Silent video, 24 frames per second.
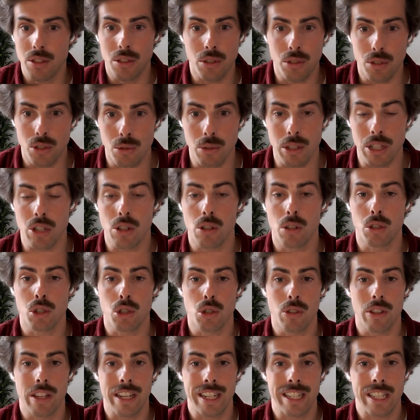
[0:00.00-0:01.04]
doing
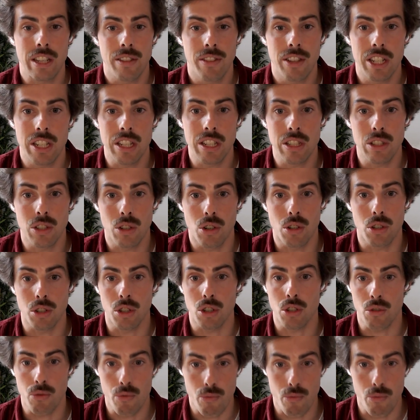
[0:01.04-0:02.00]
cultural activities or just